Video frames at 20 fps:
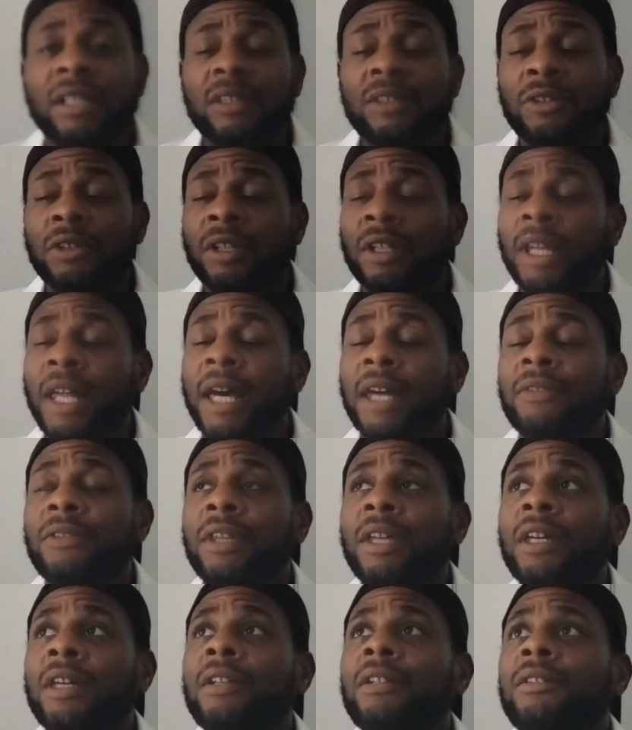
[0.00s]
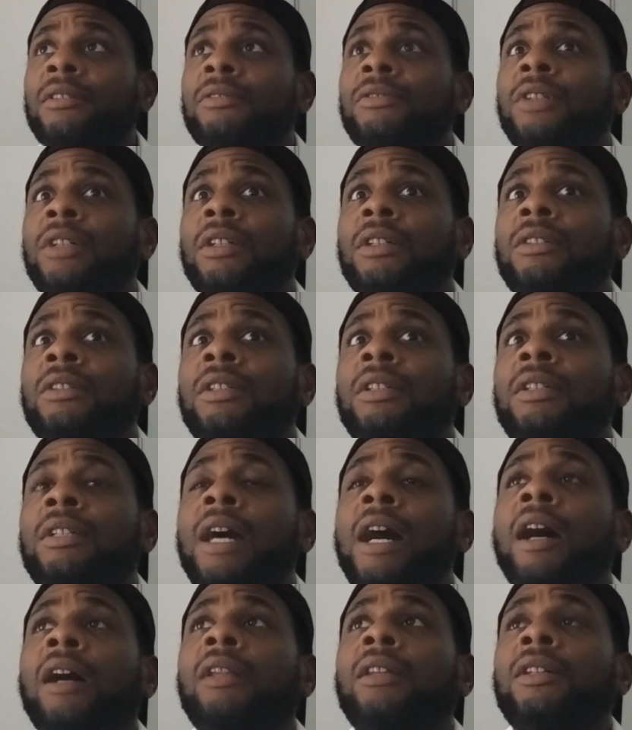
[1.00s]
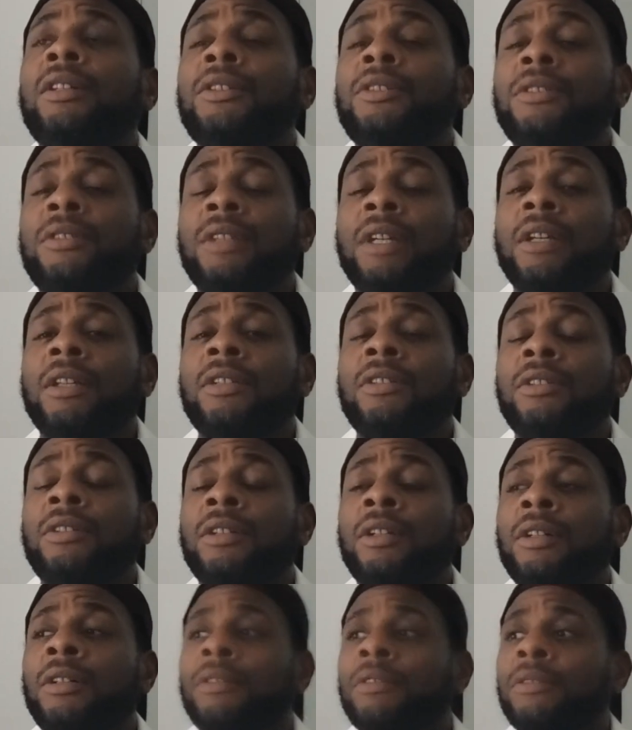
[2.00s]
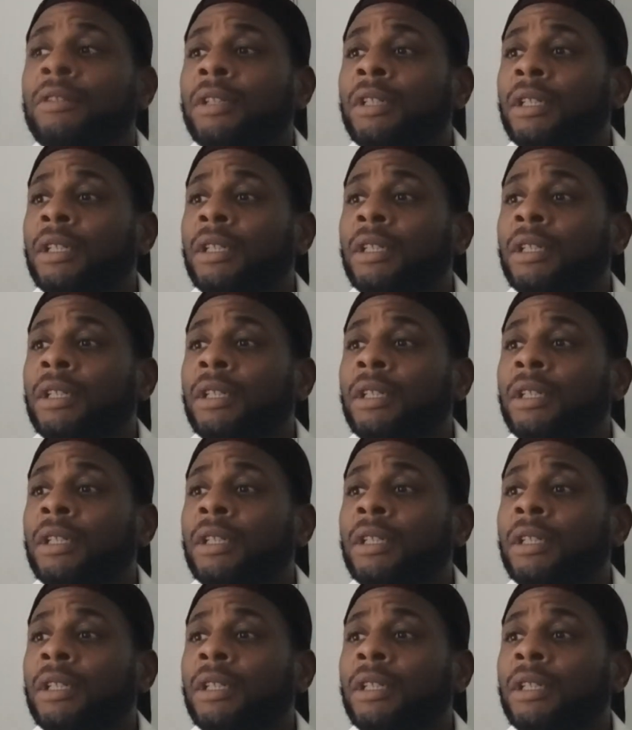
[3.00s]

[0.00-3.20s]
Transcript: You're glad that the, the knowledge that you know